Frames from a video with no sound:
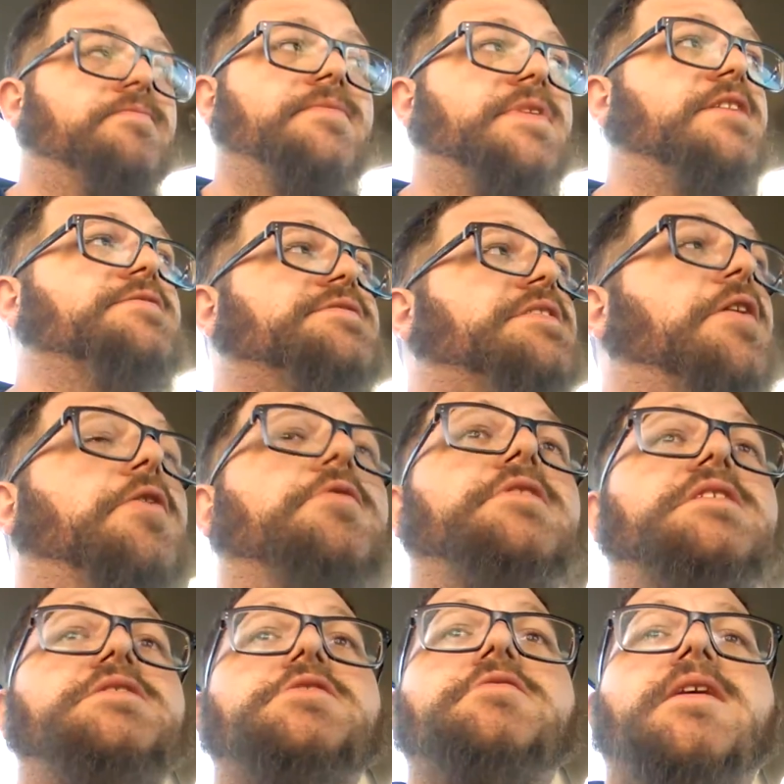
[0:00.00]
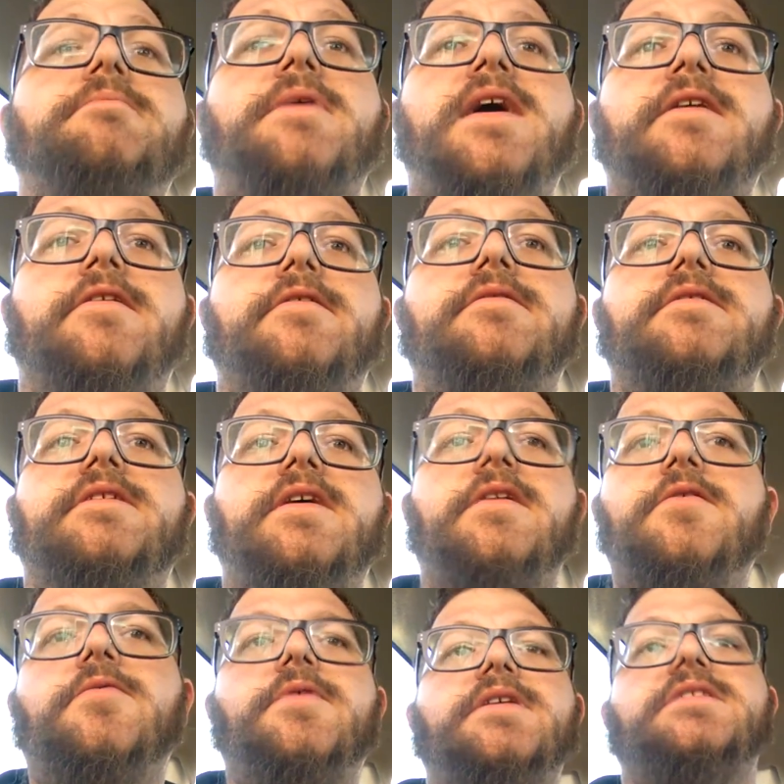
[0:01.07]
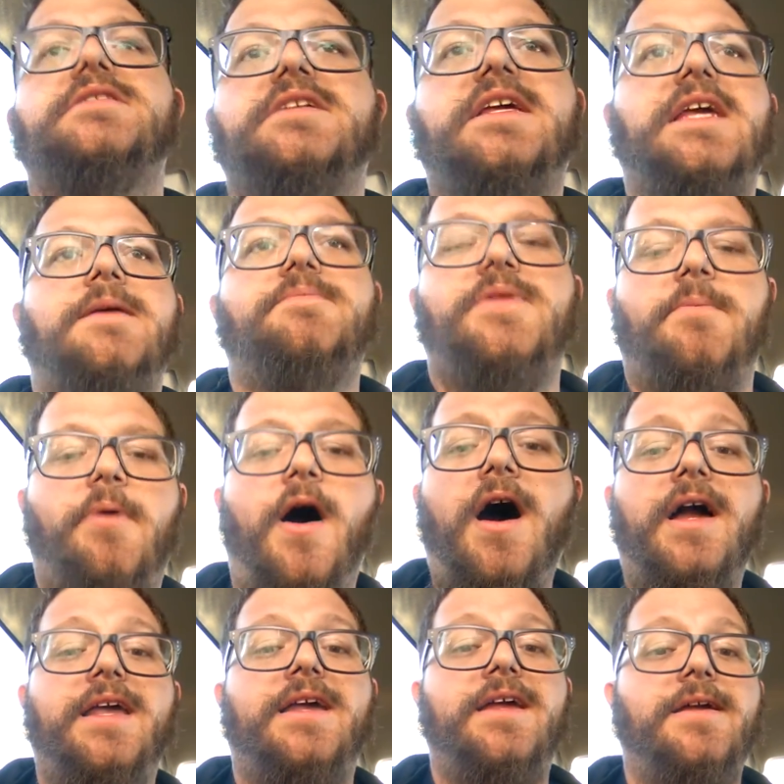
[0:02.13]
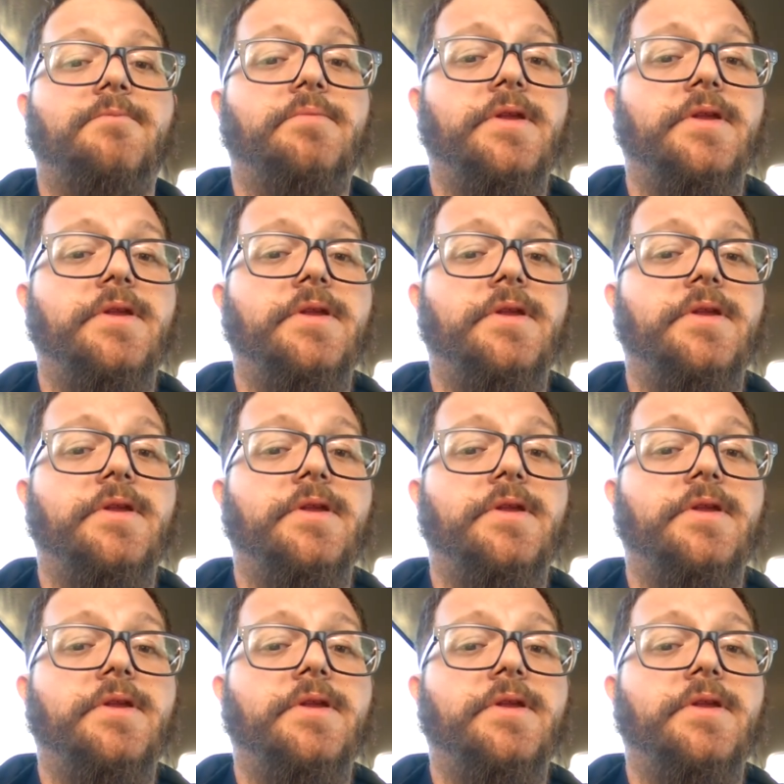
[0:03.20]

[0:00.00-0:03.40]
Those are the only two that matter. The other one is to keep the pocket in